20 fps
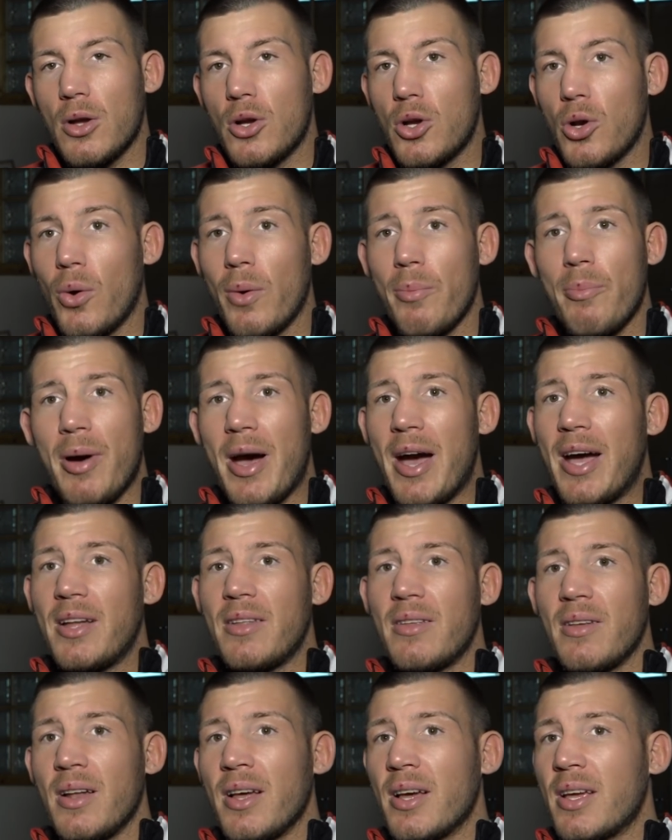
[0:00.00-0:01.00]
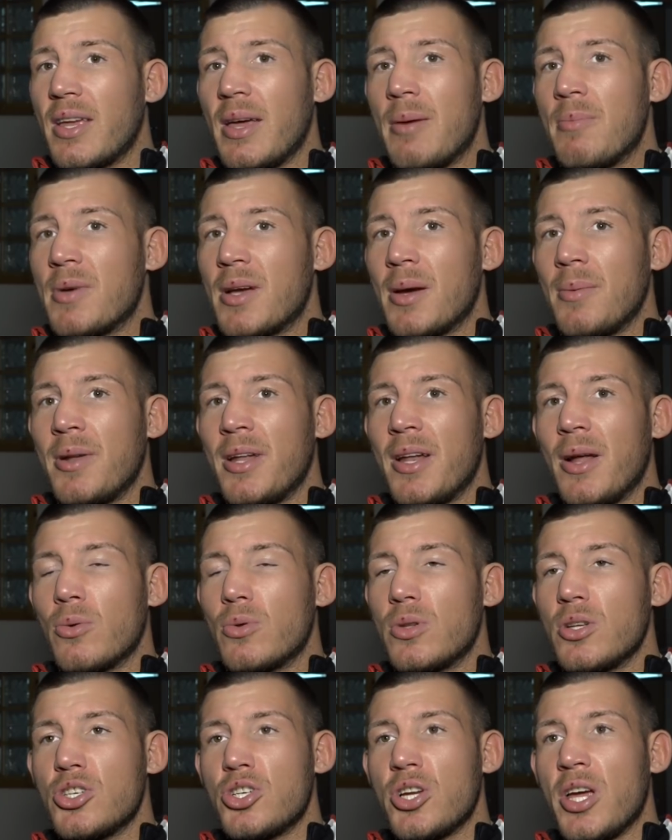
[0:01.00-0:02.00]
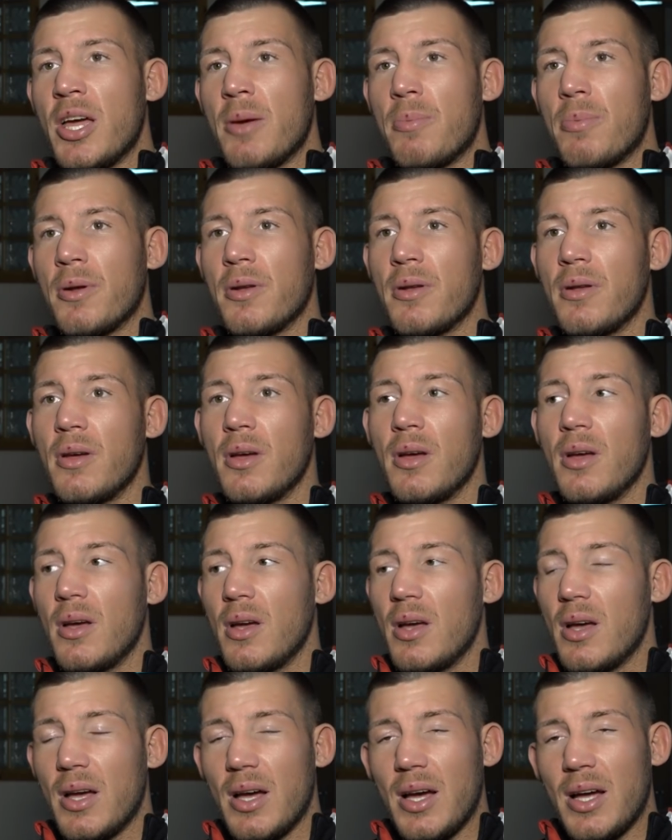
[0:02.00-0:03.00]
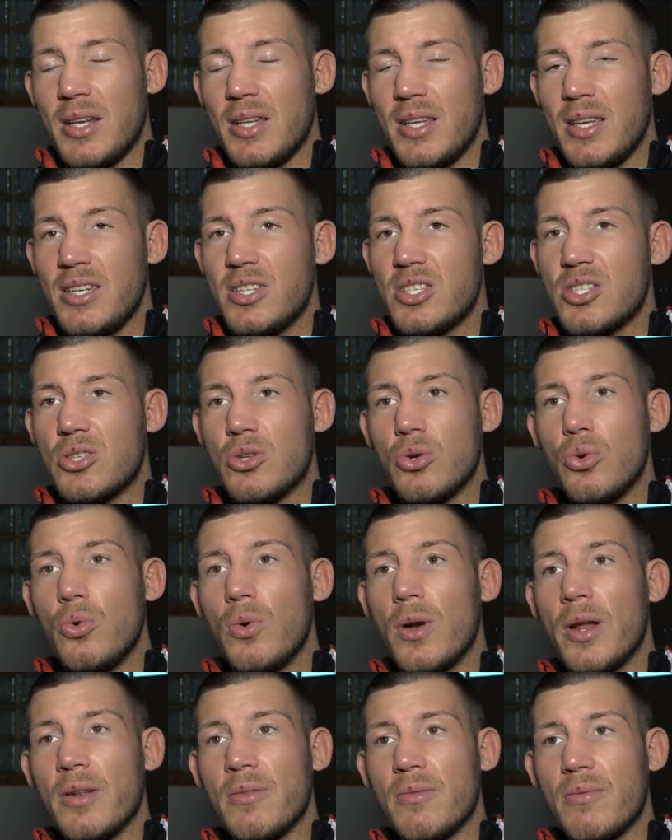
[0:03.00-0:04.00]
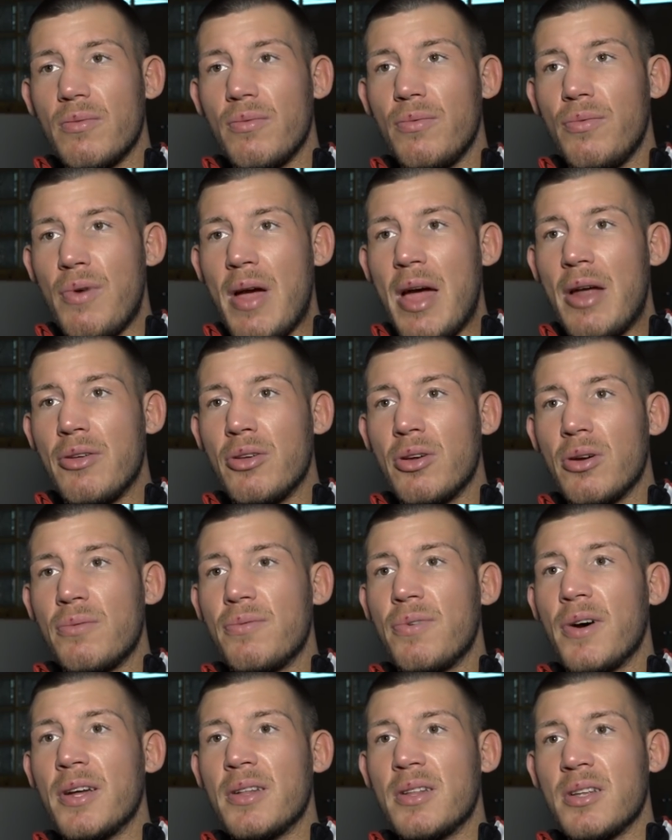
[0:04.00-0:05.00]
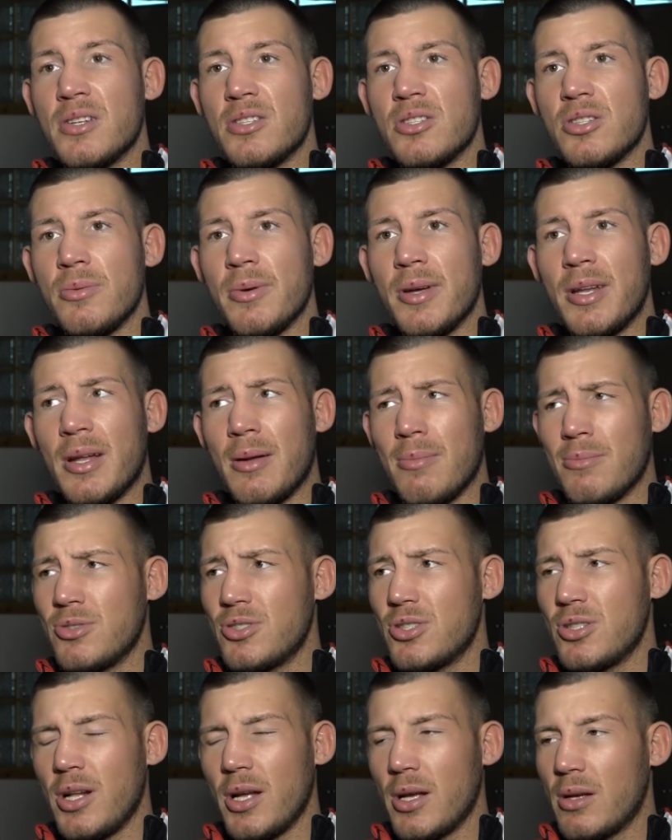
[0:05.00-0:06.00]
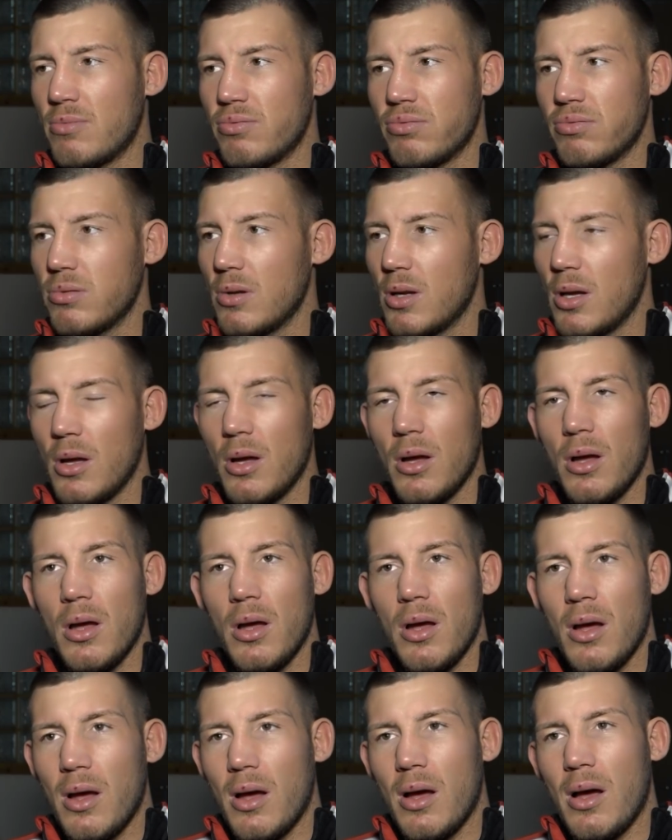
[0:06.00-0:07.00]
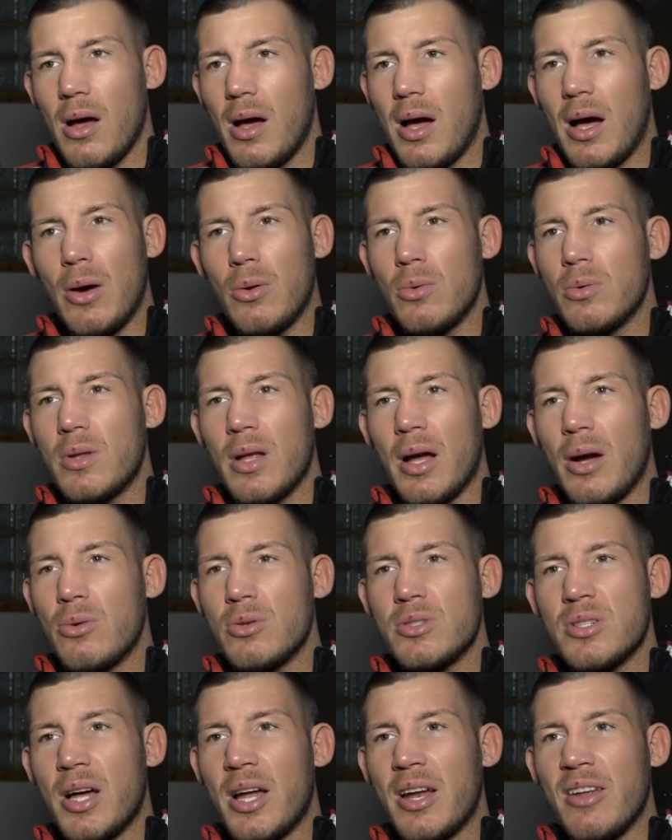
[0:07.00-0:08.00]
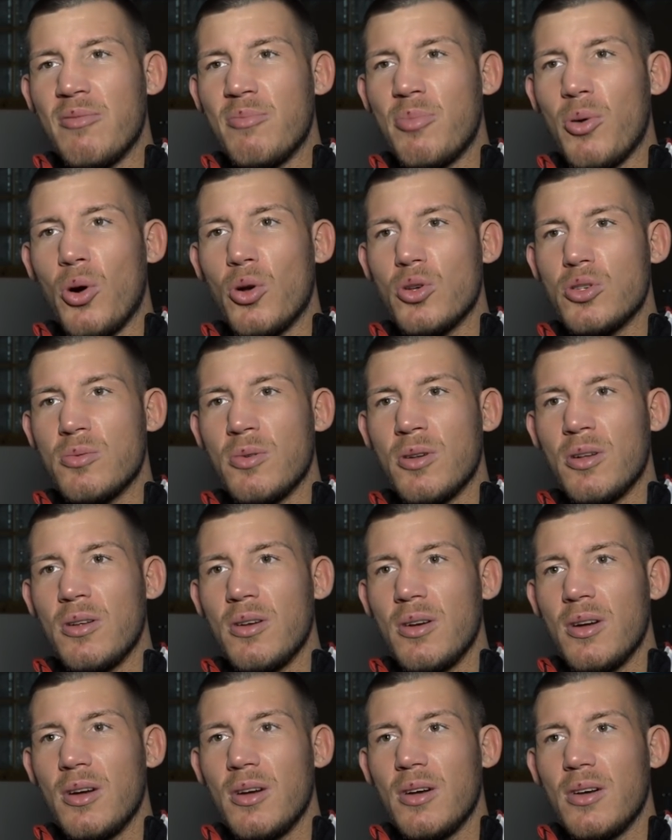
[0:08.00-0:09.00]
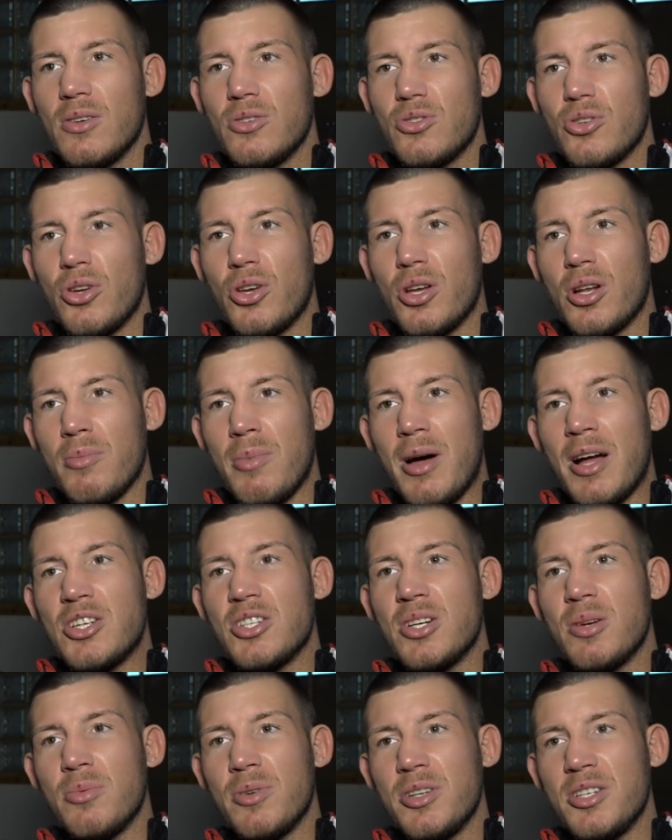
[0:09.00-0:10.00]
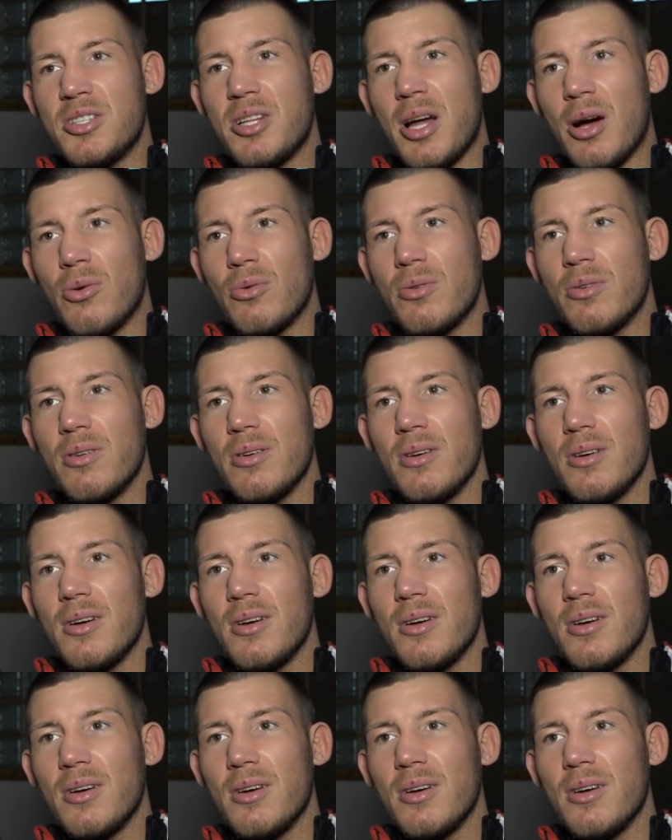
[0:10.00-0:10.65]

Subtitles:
going back to like him coming in out of shape, and he's schooling very good fighters, I mean, I'm just like, how is that even possible? So you can imagine him when he's down